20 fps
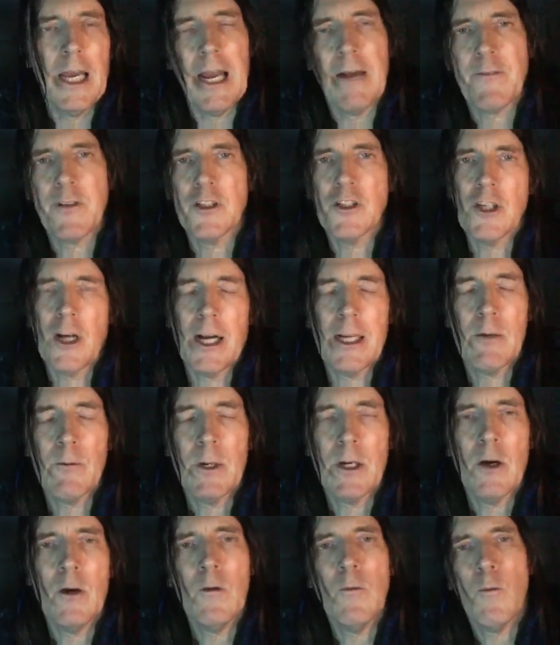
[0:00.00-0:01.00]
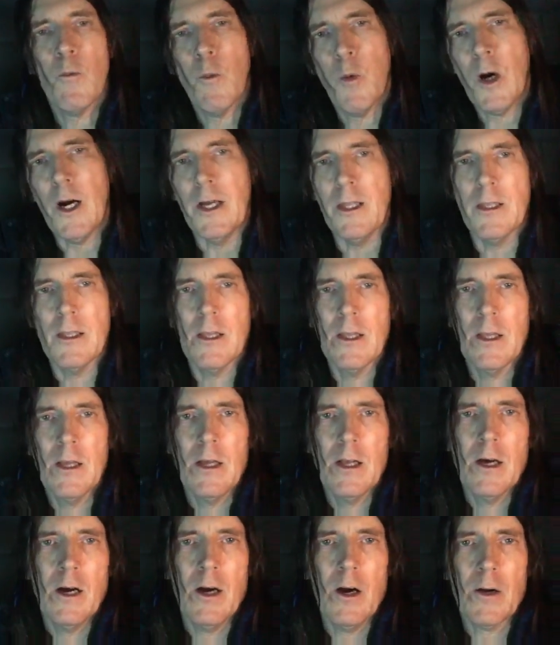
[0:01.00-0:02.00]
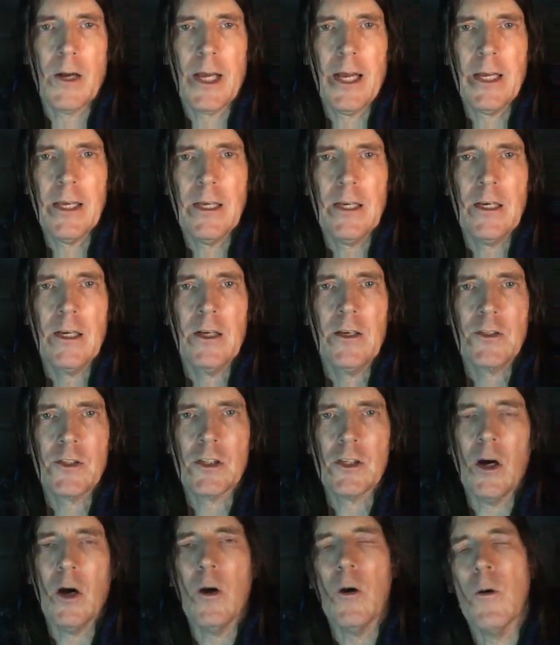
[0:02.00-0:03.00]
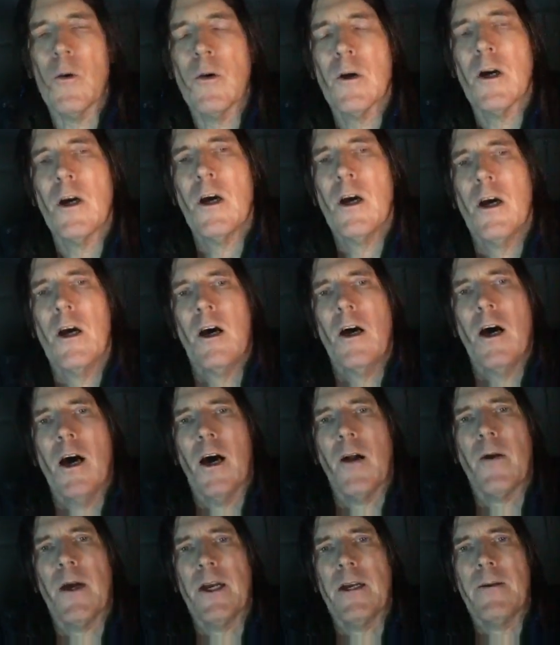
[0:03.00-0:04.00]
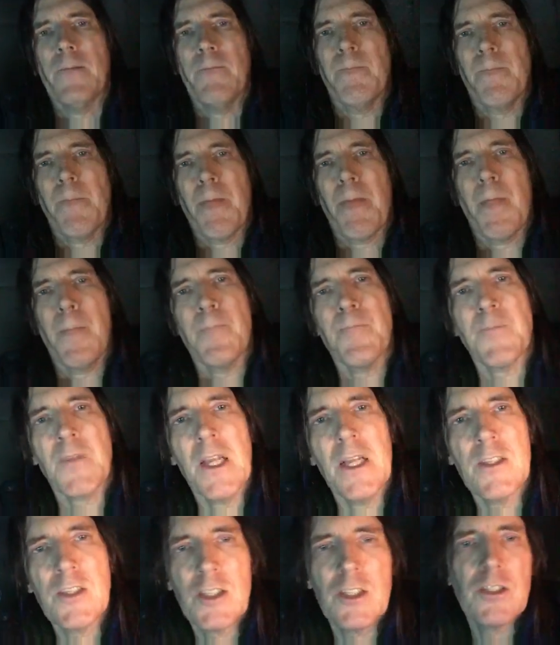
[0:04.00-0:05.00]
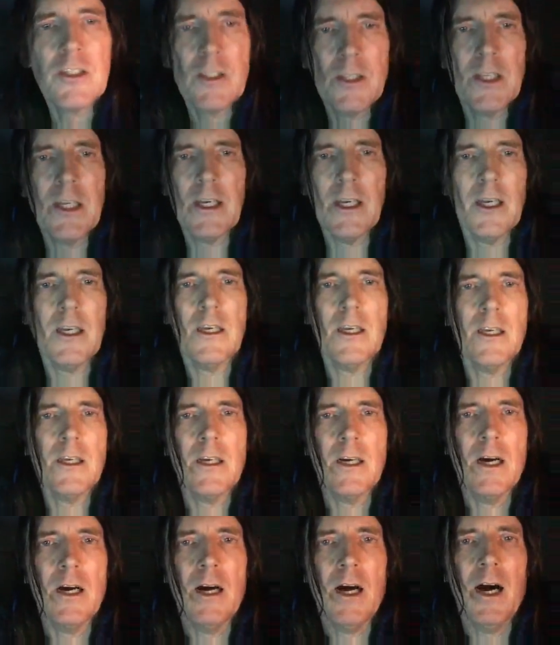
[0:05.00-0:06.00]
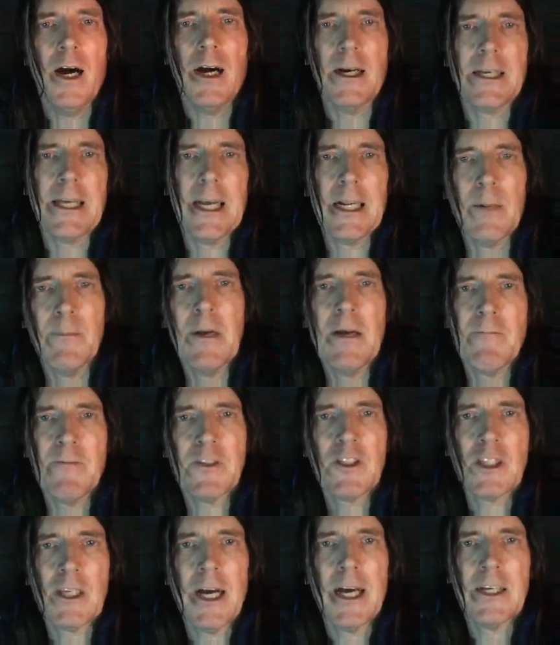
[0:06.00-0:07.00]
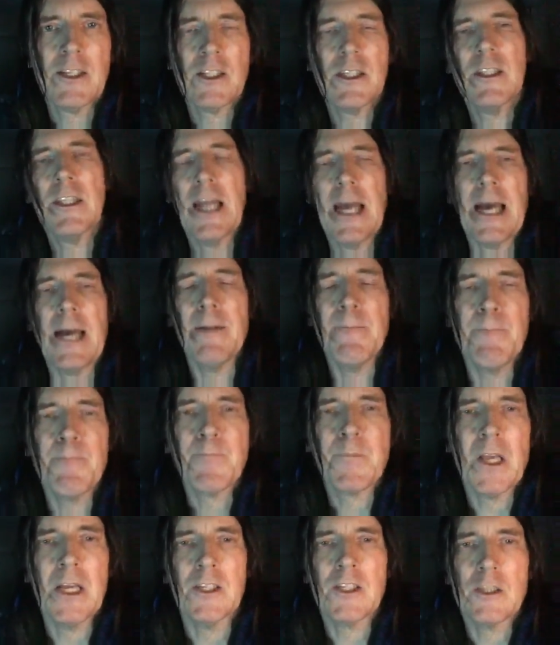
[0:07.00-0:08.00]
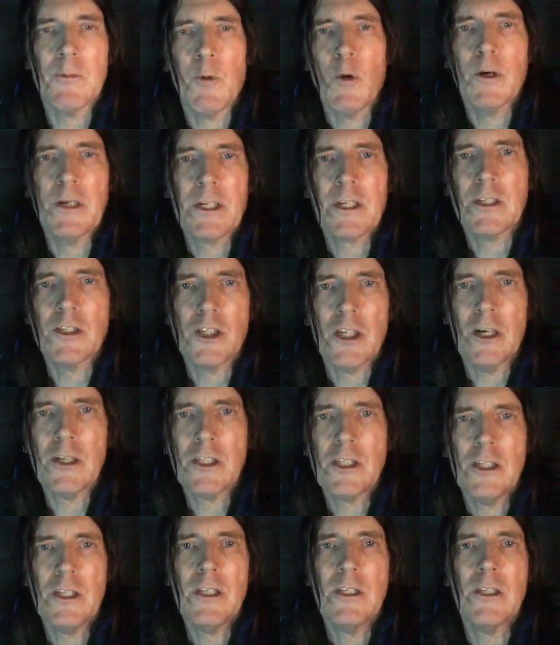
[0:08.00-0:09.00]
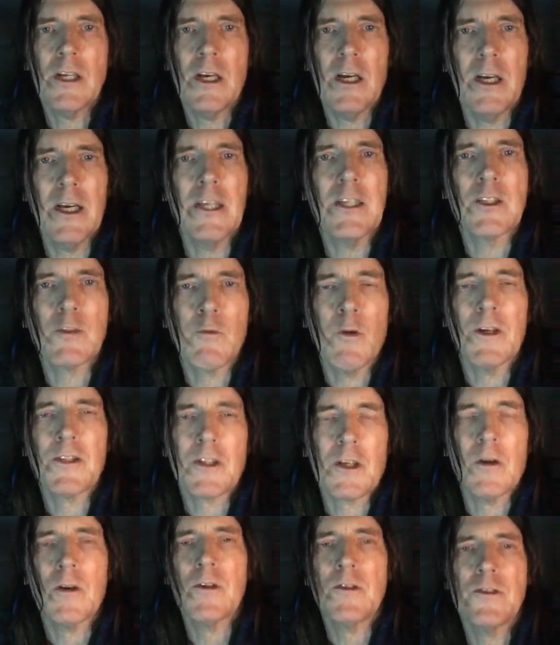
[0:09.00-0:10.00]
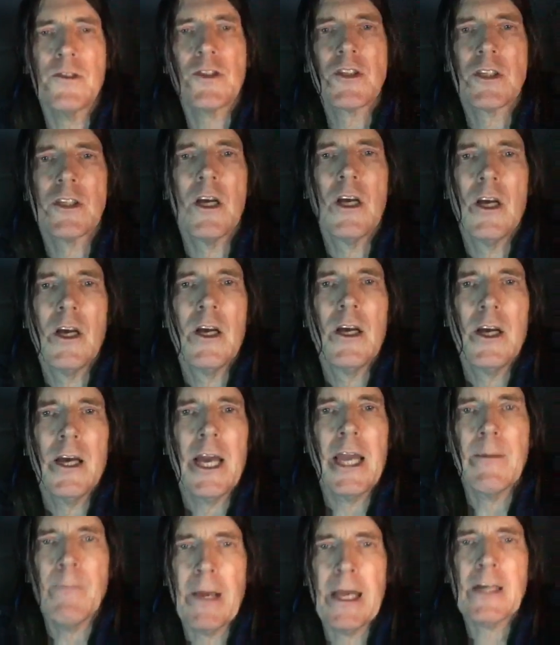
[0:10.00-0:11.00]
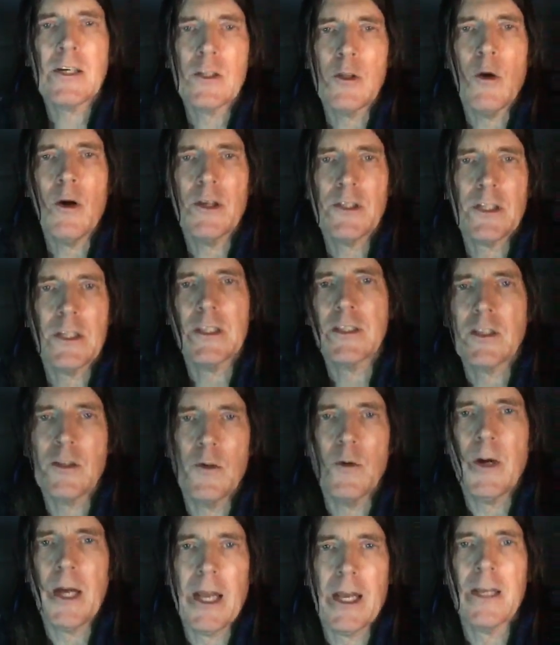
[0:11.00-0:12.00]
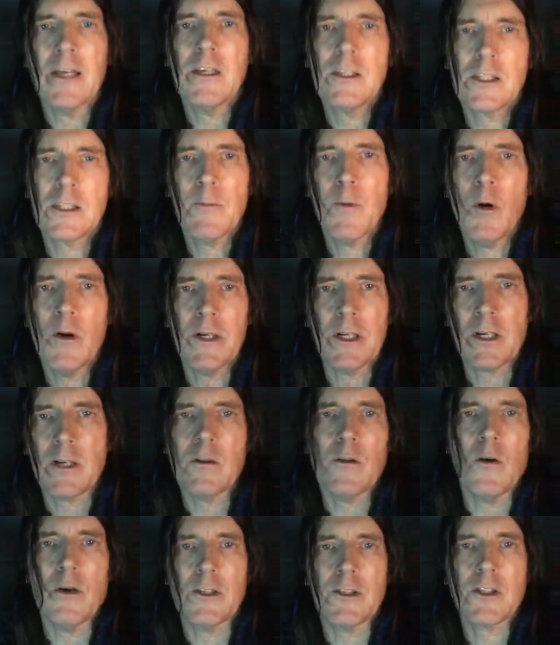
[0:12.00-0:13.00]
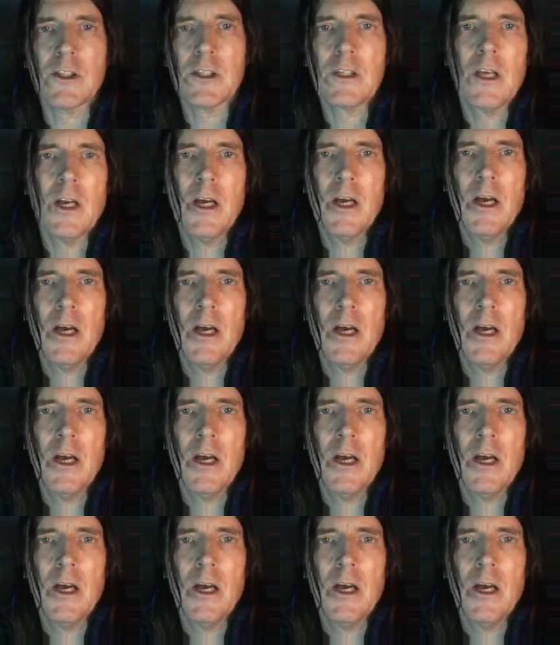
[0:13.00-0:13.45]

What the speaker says: After Johnny went home, what? Okay, so, all right, it's the, again, I'm emphasizing that a subordinate conjunction is what turns a main clause into a subordinate clause.